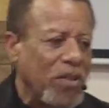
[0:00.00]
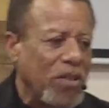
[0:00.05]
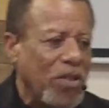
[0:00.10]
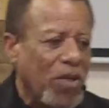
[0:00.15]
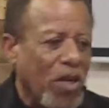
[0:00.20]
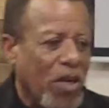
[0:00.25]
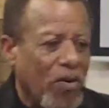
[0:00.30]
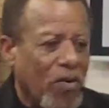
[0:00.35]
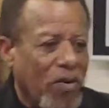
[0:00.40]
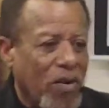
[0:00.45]

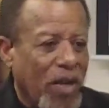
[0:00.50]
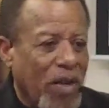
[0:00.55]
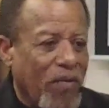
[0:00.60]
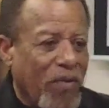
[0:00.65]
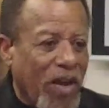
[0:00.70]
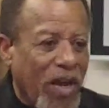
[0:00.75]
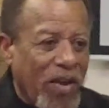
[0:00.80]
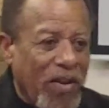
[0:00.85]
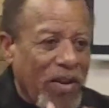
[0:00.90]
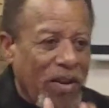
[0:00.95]
You know, and
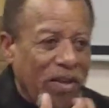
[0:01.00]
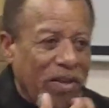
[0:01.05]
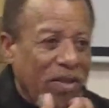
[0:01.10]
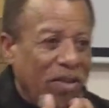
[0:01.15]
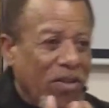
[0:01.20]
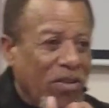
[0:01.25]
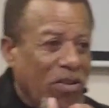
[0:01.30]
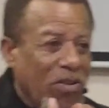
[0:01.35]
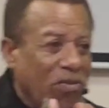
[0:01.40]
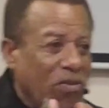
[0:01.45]
I
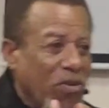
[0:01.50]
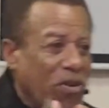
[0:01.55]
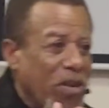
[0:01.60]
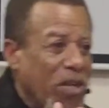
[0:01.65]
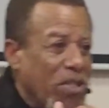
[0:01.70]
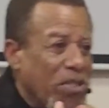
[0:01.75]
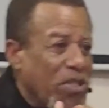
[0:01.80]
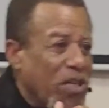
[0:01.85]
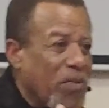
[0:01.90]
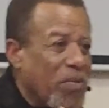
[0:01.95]
didn't give you a
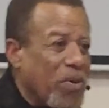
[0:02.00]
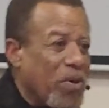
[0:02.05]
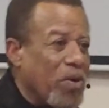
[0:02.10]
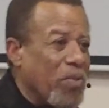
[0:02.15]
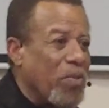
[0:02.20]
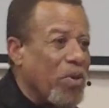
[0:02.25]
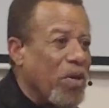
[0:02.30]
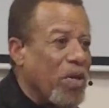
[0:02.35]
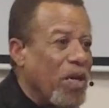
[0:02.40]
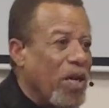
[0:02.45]
heads up here,
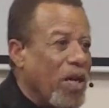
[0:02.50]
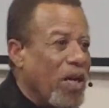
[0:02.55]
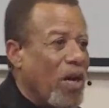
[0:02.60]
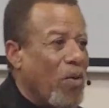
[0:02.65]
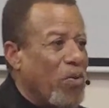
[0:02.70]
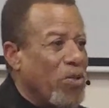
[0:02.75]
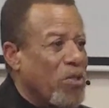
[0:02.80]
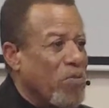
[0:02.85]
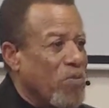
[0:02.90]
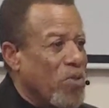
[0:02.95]
but I
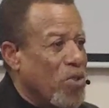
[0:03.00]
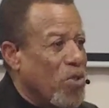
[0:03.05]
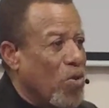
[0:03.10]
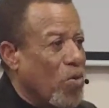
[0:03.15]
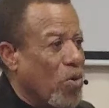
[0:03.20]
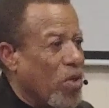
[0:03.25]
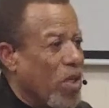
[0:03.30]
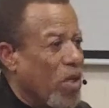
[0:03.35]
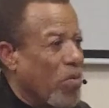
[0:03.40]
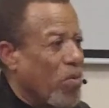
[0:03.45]
want some
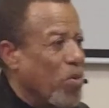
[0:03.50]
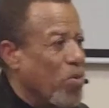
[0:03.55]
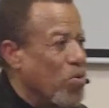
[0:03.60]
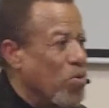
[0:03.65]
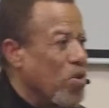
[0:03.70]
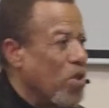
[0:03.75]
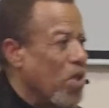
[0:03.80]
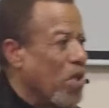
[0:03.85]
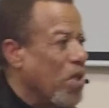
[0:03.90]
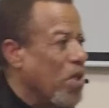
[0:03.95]
soaking
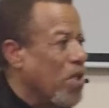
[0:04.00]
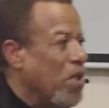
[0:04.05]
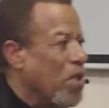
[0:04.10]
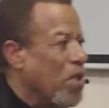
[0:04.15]
music.